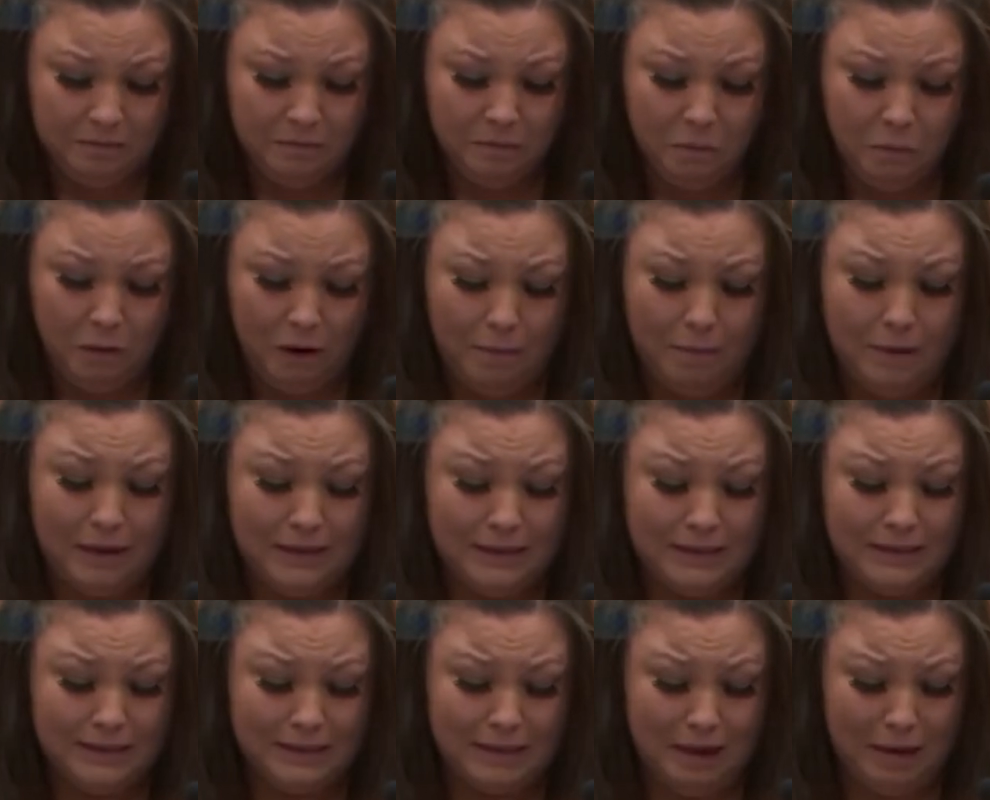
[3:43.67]
while my
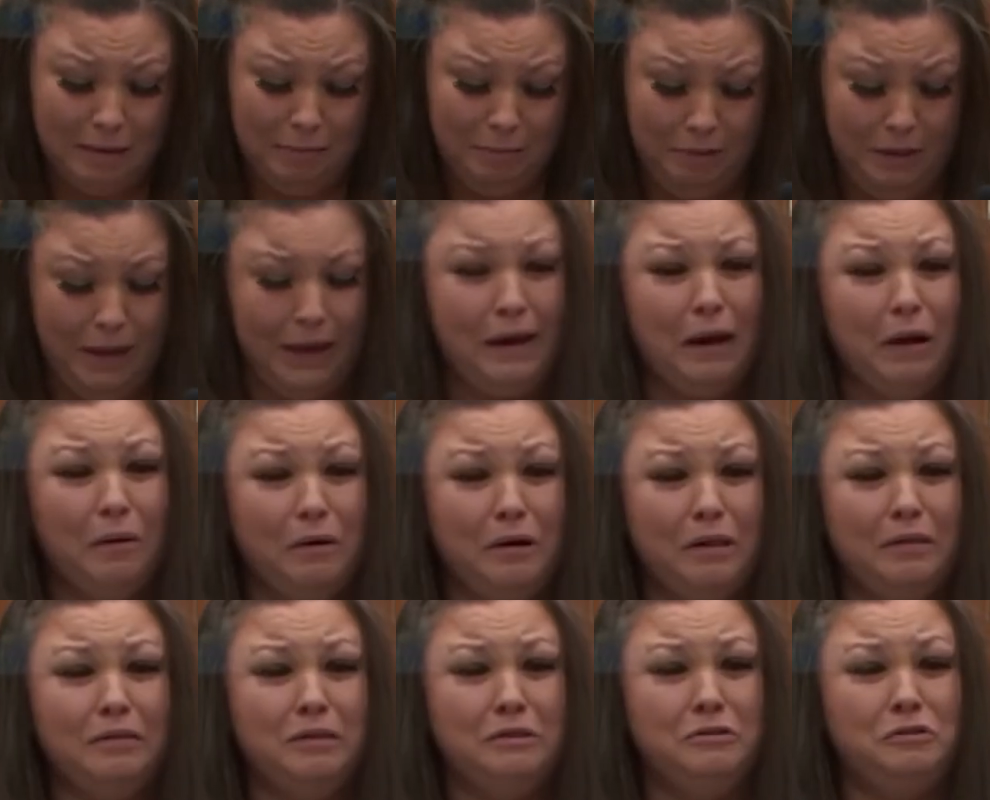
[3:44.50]
son bled out
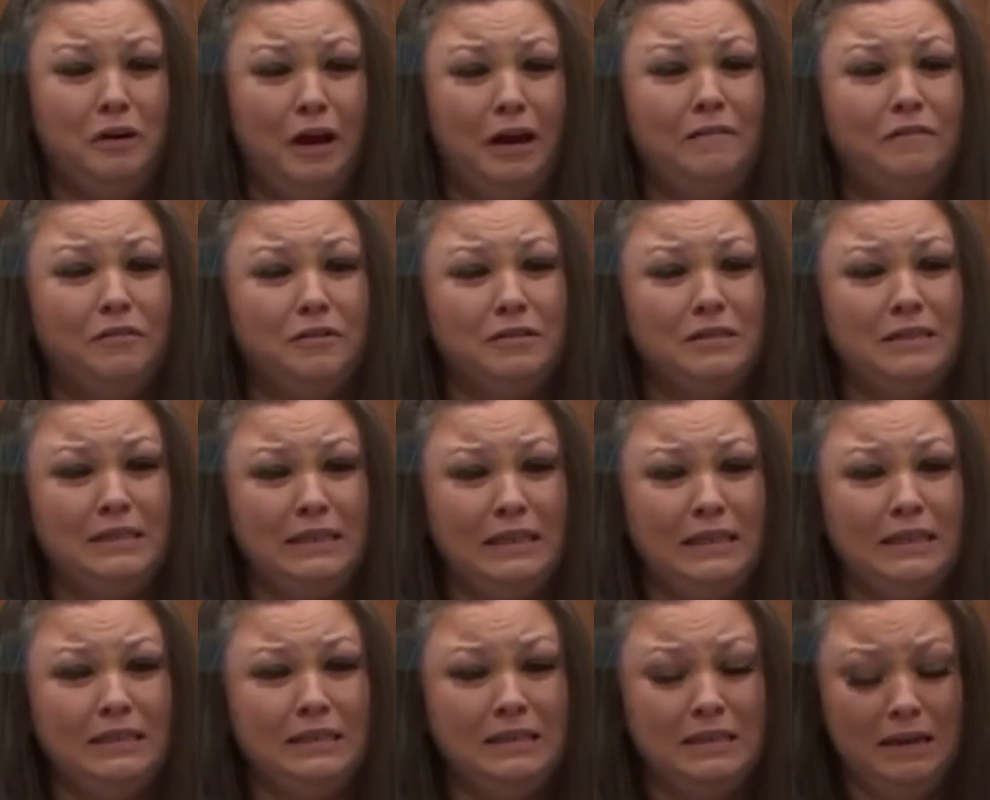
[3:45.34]
in the driver's
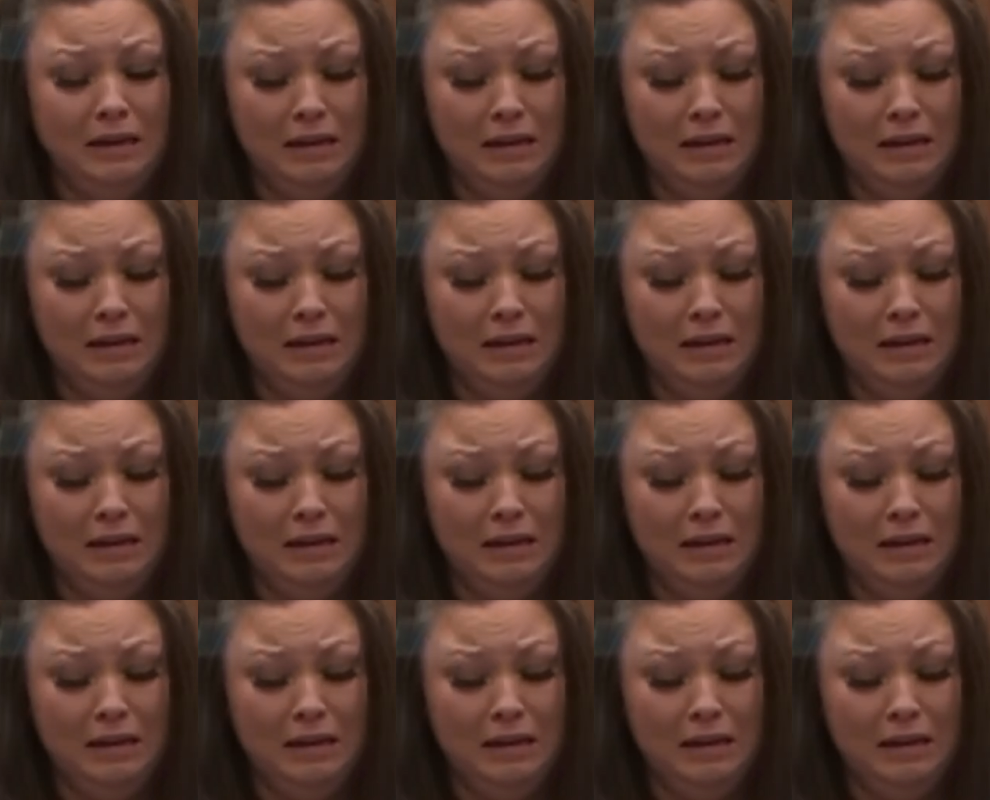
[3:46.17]
seat.